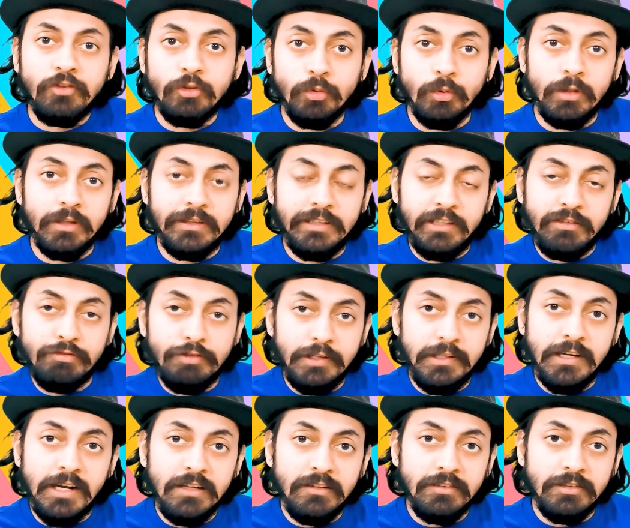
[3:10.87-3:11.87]
So this
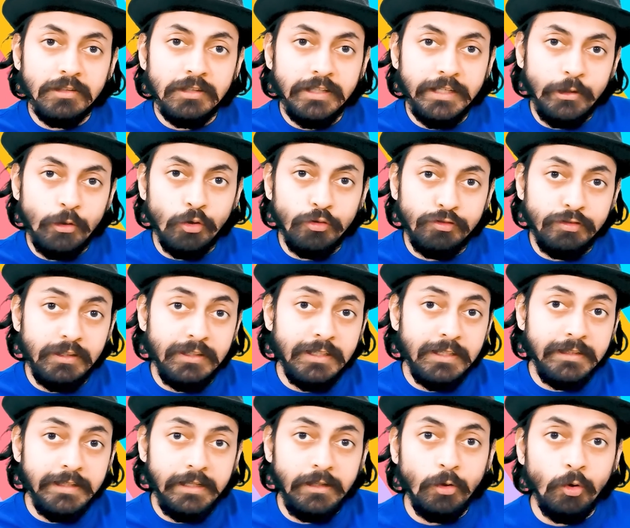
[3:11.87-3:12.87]
freelancer in
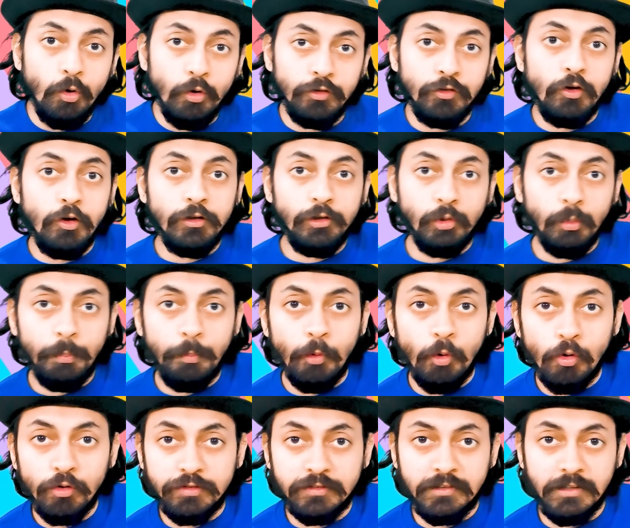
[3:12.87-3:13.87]
Australia then goes on to
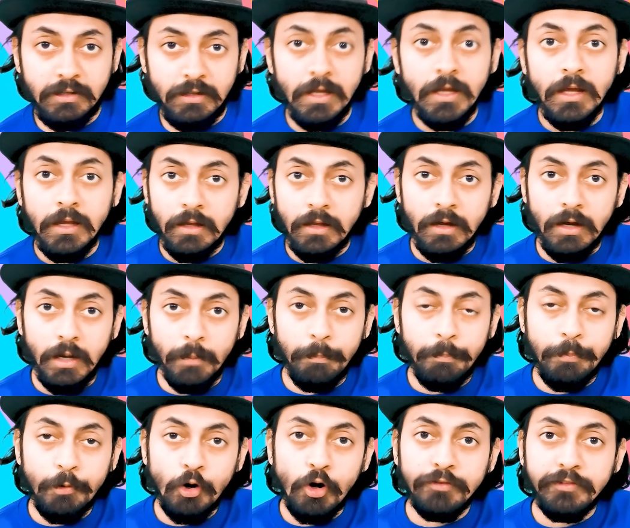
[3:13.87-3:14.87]
post a
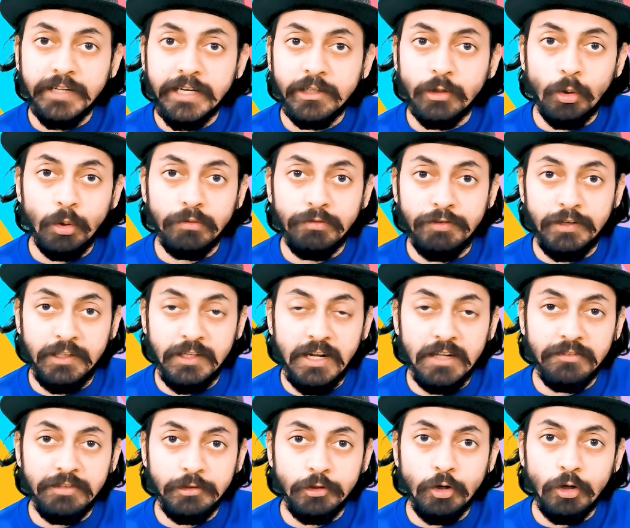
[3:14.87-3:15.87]
project on
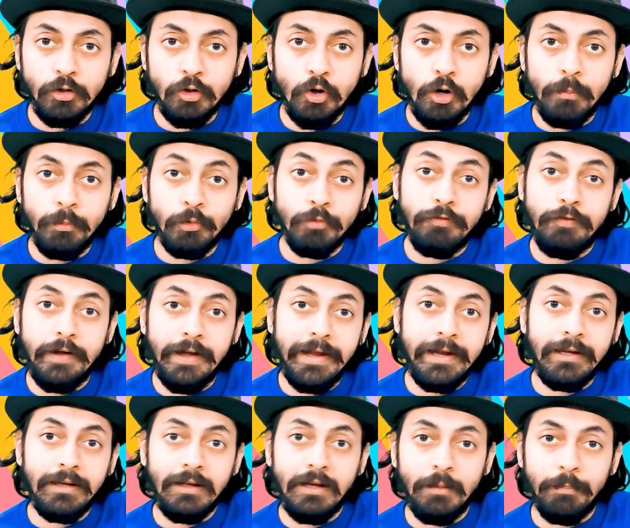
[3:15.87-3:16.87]
Freelancer.com to
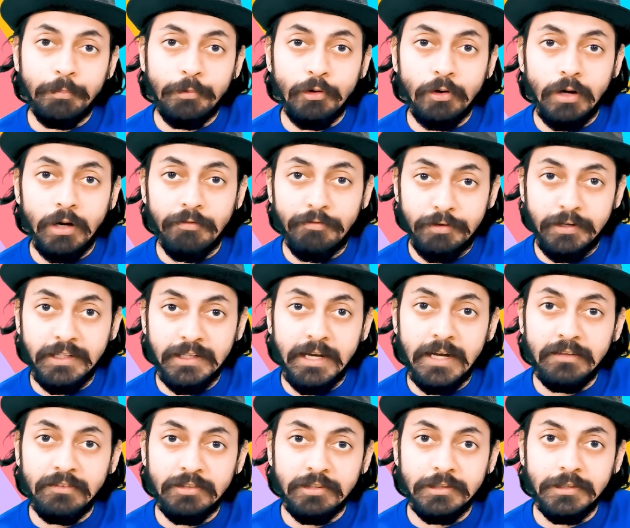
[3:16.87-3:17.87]
find a
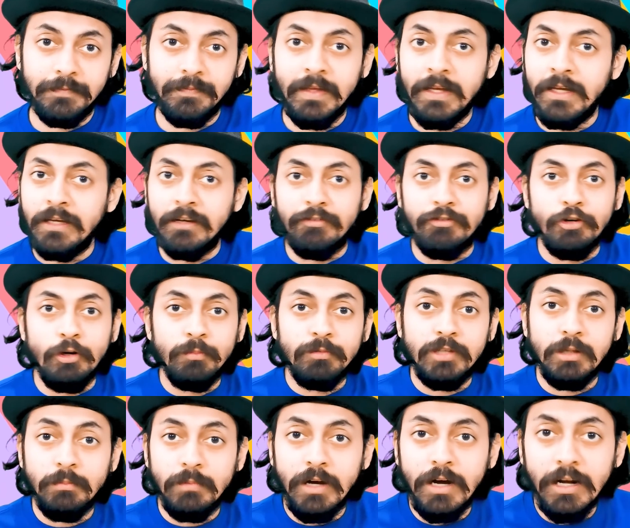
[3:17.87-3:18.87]
freelancer from
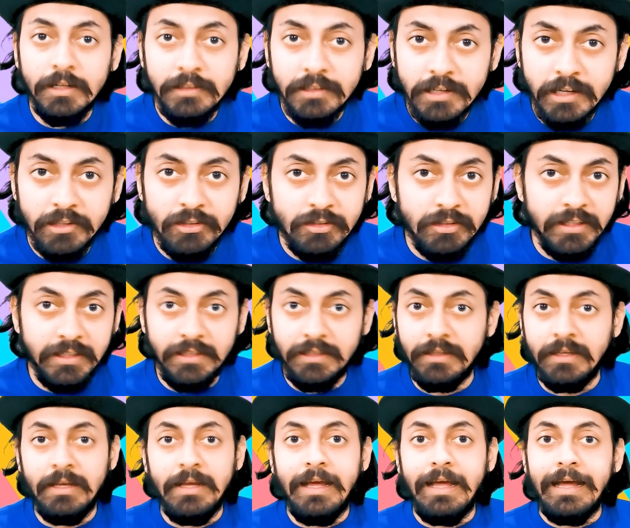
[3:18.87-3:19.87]
some other country,
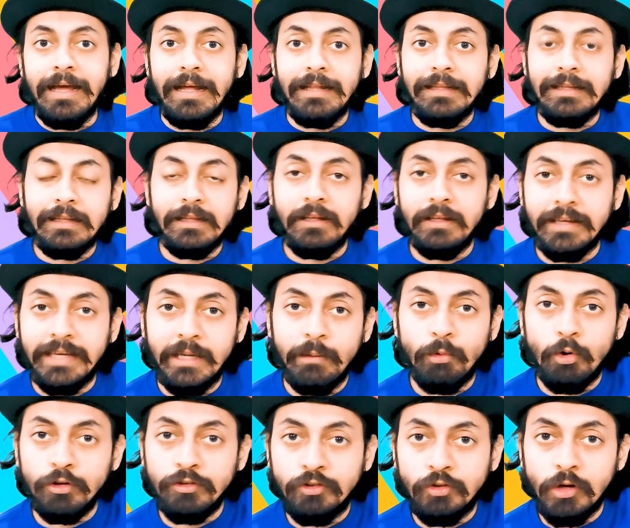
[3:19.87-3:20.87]
and he
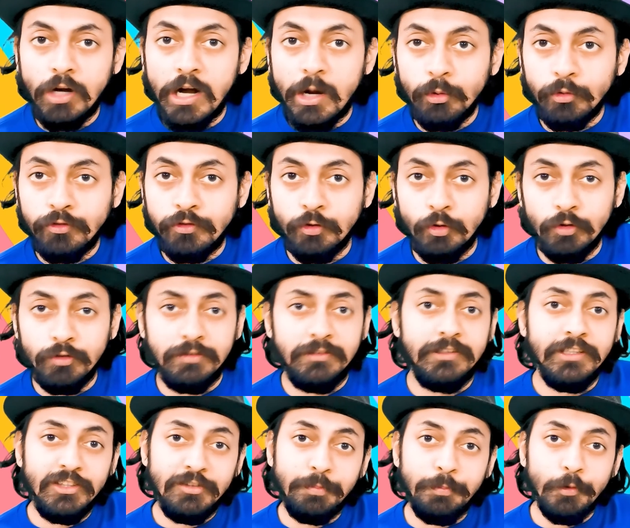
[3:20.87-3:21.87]
wants to outsource
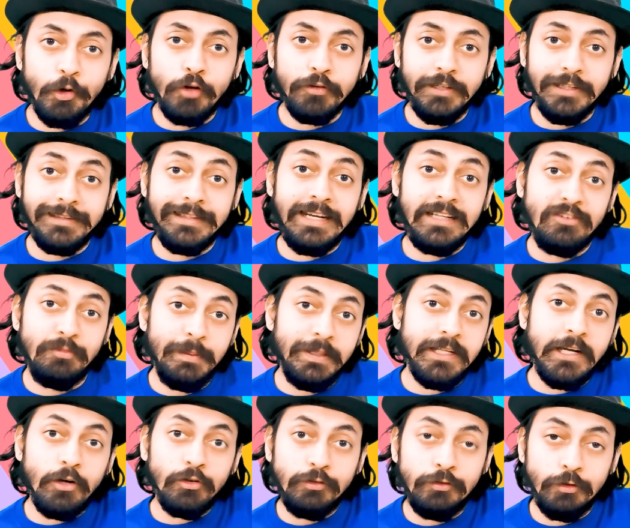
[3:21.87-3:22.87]
this project that's
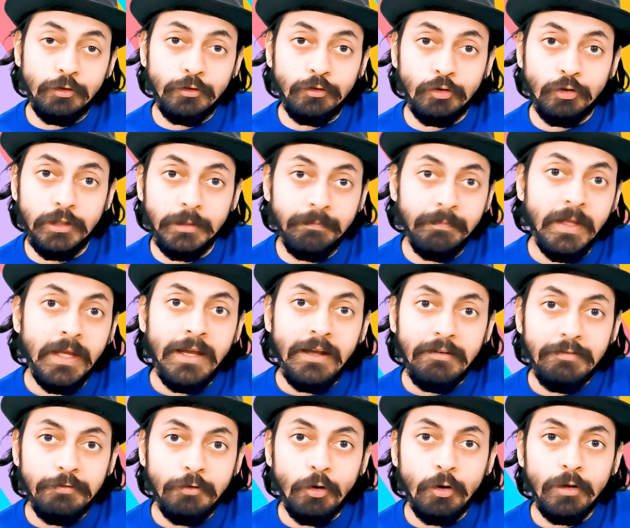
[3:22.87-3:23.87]
been outsourced to him
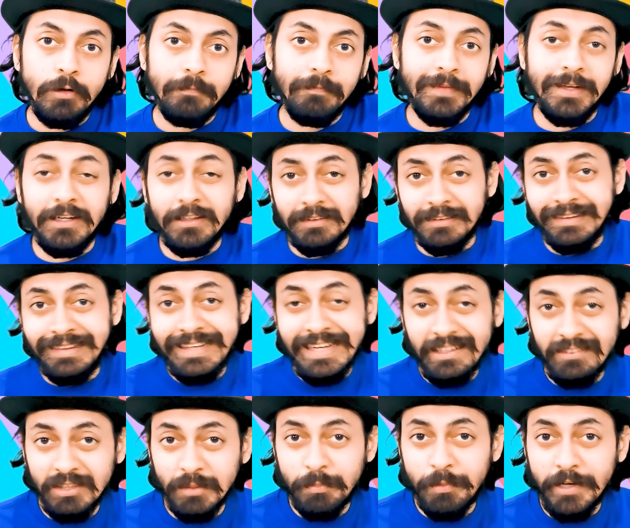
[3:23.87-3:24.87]
for a
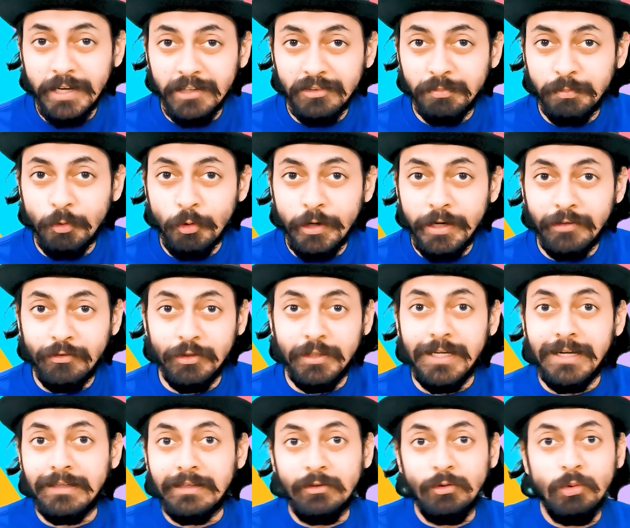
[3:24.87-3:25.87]
lesser price point, so
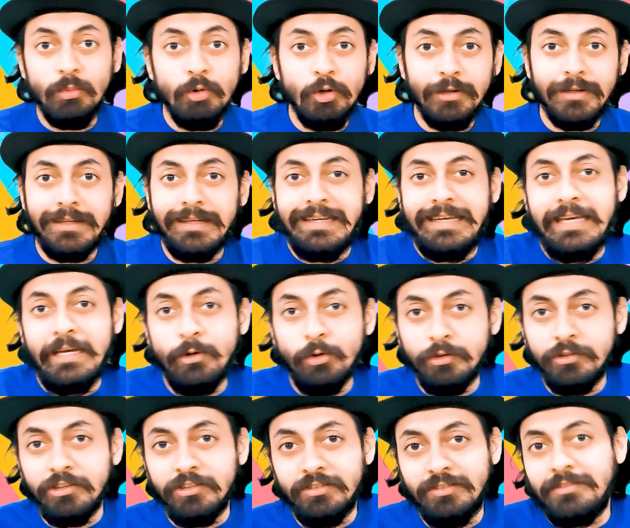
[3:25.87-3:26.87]
that you know what, he
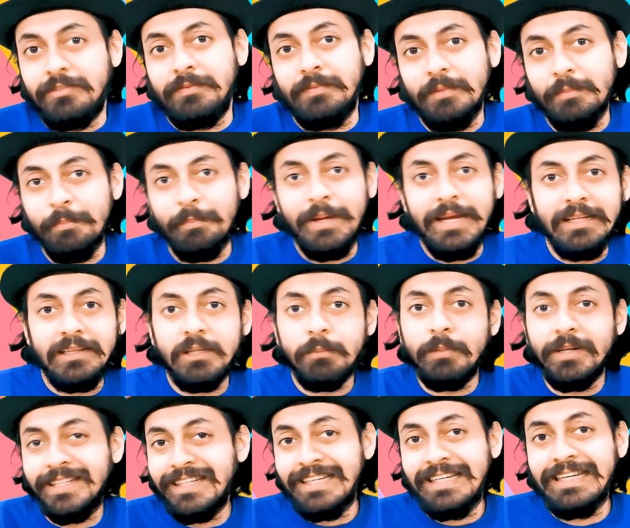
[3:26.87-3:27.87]
could just make the
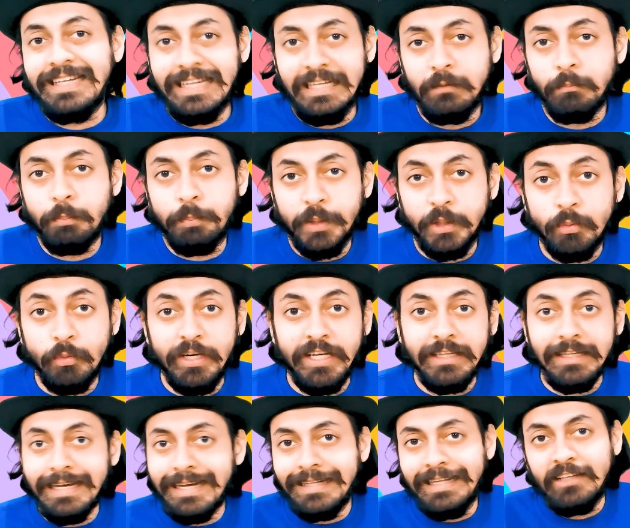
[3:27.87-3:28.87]
money in
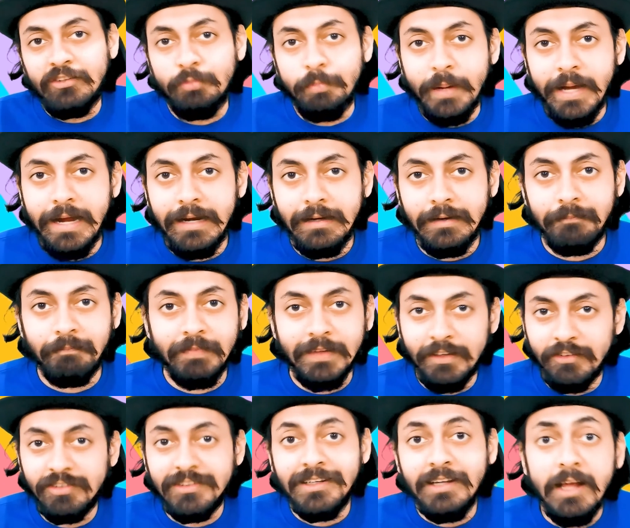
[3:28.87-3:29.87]
between and expand
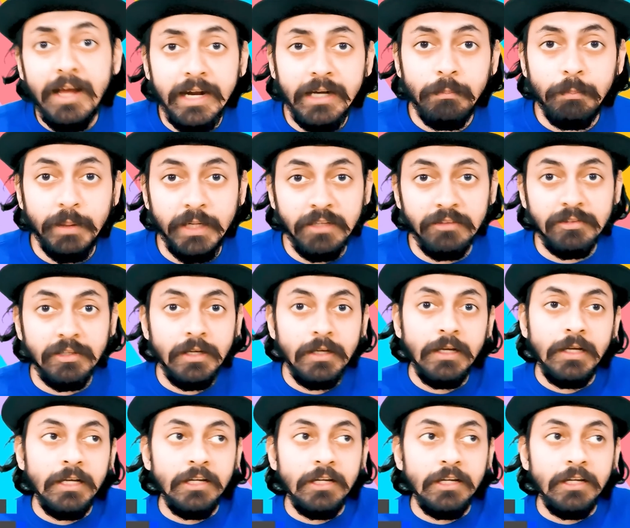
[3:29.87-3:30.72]
his client base.